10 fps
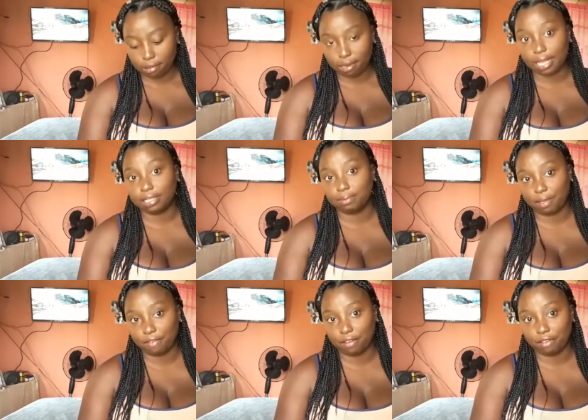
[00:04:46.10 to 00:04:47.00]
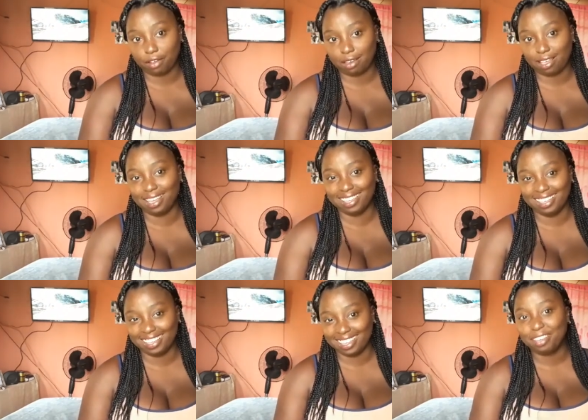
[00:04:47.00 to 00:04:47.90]
That's my favorite color.
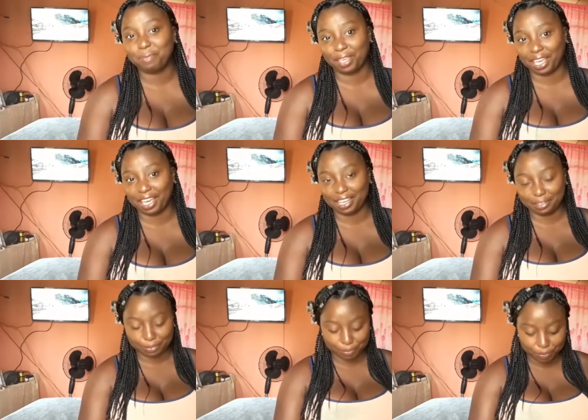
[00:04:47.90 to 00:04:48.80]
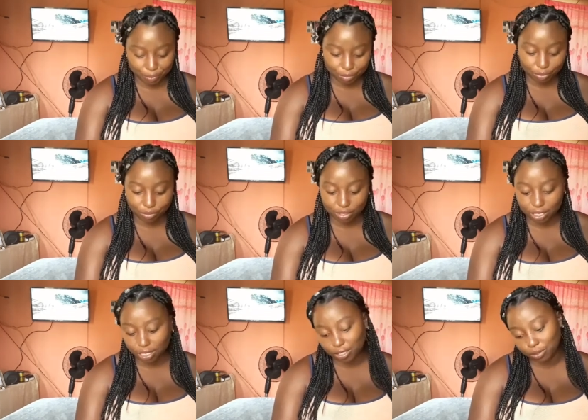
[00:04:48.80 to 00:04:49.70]
Pink.
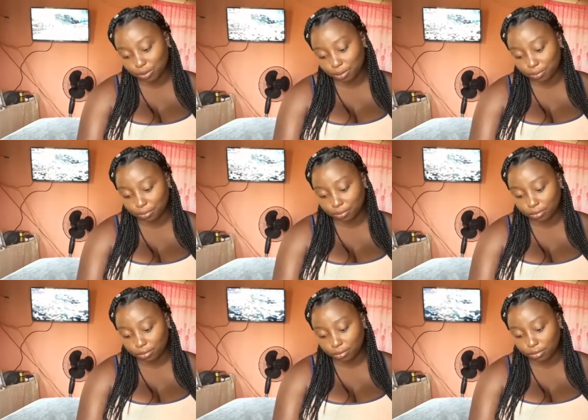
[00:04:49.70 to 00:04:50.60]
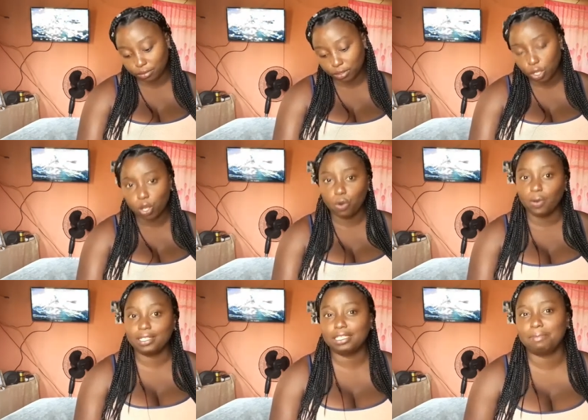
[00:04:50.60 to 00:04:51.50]
Thanks.
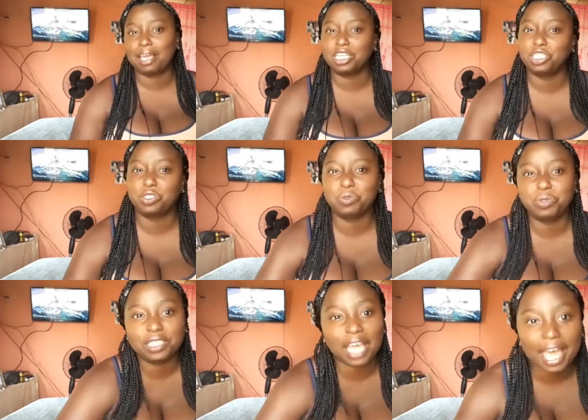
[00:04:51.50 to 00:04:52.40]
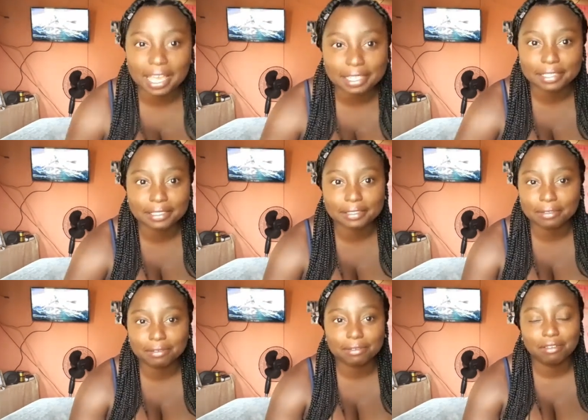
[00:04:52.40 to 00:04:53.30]
What is my shoe size?
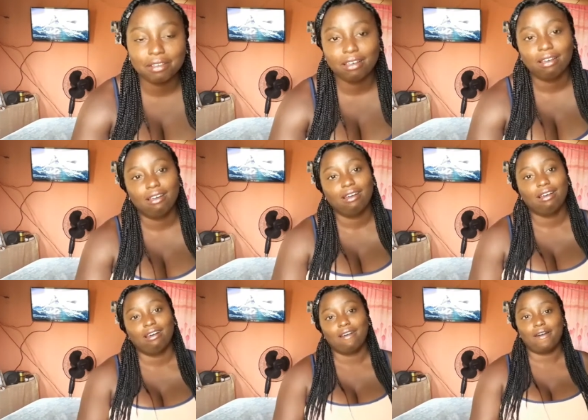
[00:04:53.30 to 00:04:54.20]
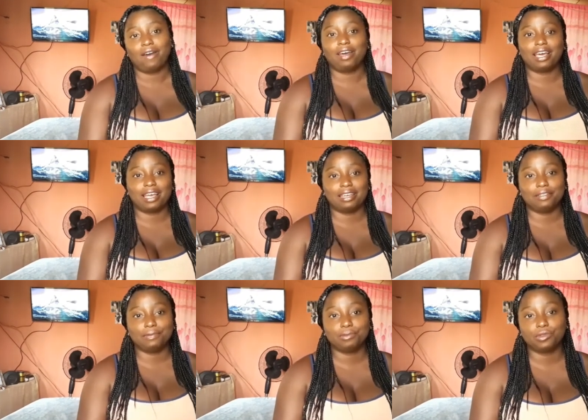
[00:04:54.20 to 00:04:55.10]
Oh, God.
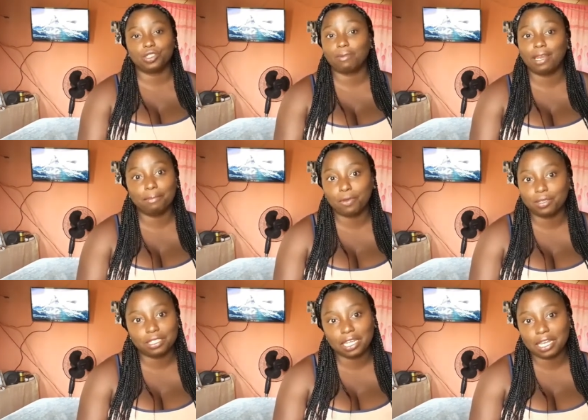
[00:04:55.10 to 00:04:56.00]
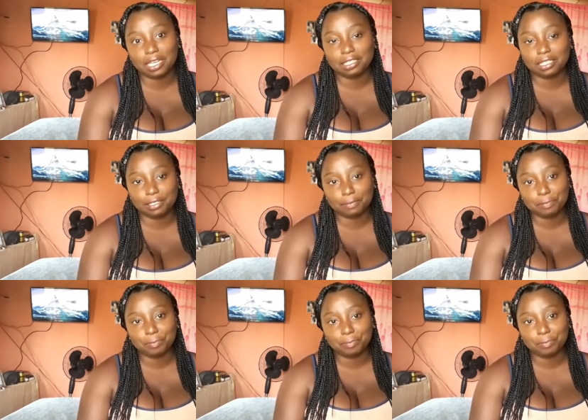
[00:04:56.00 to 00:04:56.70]
So, my name is Christine Acing.